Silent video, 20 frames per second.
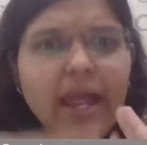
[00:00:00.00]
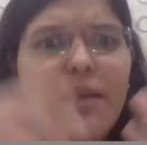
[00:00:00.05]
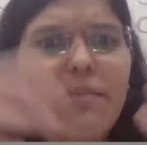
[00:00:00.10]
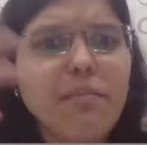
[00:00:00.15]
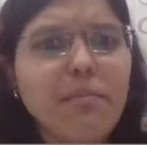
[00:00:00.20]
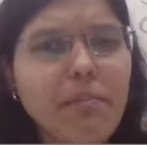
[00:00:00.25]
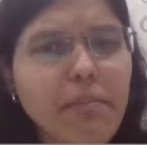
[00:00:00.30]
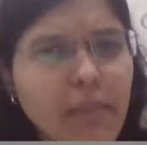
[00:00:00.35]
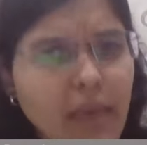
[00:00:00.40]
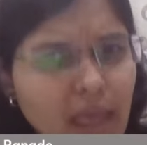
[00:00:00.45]

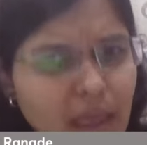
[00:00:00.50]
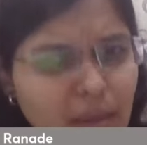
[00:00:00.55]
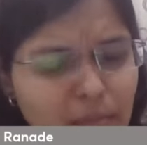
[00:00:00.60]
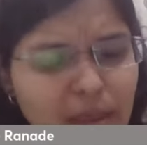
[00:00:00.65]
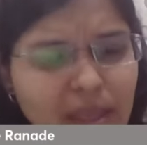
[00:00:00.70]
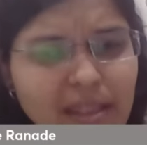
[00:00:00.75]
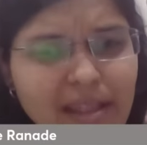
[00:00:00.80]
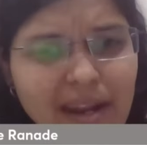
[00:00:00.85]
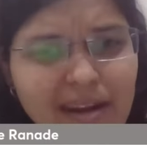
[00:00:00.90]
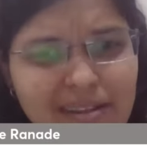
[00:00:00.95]
And
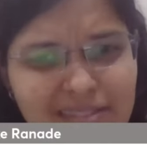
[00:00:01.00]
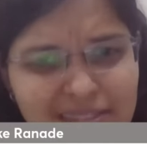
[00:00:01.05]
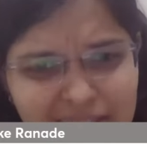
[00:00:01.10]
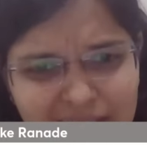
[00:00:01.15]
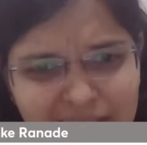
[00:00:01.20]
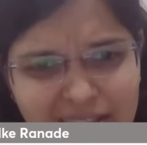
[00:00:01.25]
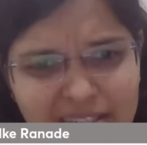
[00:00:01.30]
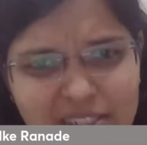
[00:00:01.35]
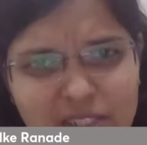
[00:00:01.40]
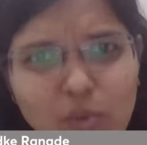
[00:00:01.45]
maybe that is
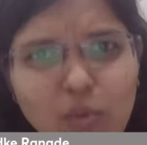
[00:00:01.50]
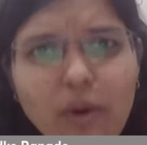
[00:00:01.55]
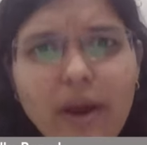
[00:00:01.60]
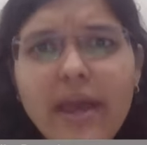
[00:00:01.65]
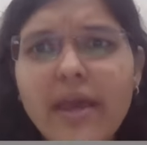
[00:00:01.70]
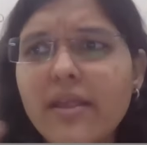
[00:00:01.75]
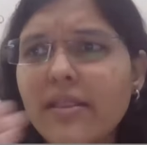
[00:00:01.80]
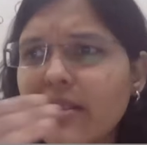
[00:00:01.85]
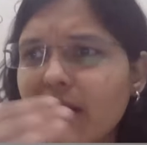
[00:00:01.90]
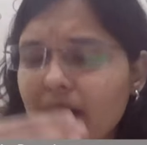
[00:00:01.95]
the reason
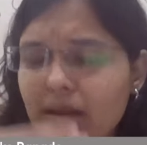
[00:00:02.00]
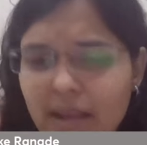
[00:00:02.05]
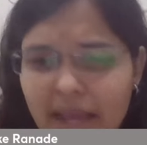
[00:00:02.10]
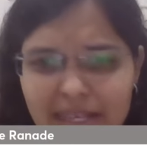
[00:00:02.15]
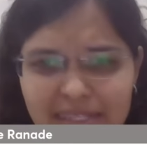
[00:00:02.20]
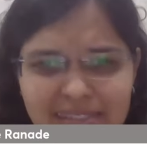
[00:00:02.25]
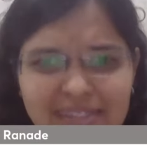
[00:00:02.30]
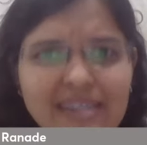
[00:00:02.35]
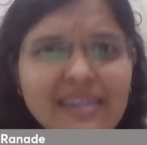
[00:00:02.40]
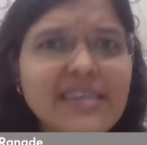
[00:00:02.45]
why the
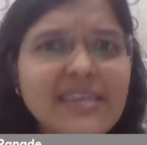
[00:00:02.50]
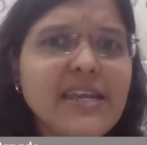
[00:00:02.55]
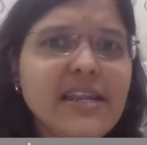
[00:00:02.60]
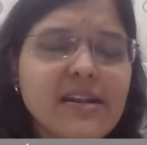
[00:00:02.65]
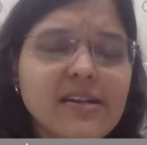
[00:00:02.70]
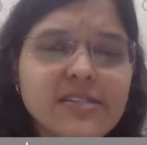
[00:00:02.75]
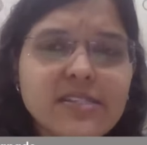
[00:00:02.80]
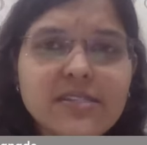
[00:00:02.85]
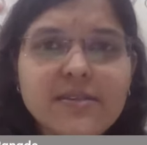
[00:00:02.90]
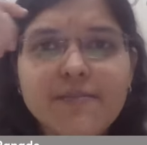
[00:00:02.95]
rising
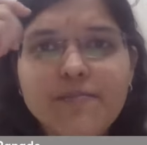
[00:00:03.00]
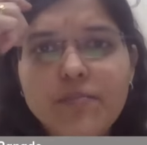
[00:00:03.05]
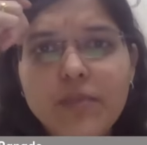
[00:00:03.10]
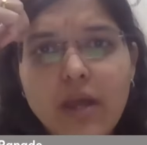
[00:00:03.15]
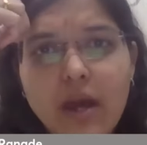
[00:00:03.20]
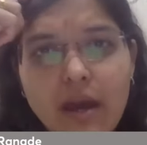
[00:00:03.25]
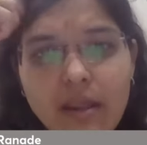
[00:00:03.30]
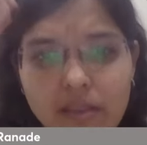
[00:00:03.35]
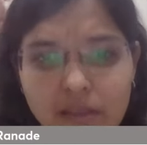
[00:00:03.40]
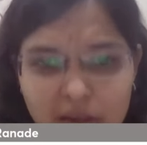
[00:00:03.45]
yields
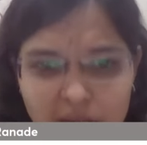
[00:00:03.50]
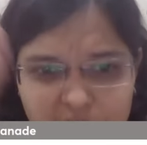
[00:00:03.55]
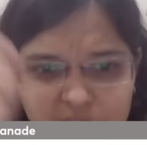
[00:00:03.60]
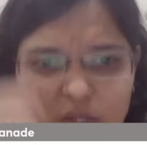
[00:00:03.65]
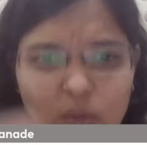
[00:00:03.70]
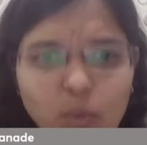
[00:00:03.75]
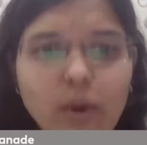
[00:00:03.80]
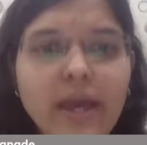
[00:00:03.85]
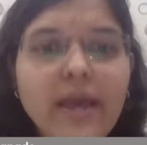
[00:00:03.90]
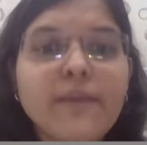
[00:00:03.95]
are the
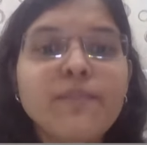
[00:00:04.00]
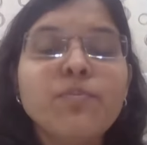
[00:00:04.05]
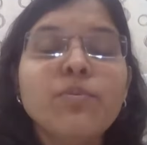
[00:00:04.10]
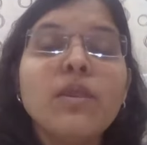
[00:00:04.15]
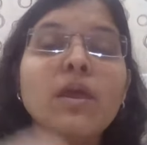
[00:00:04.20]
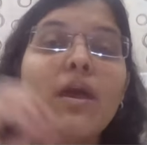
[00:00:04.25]
reason why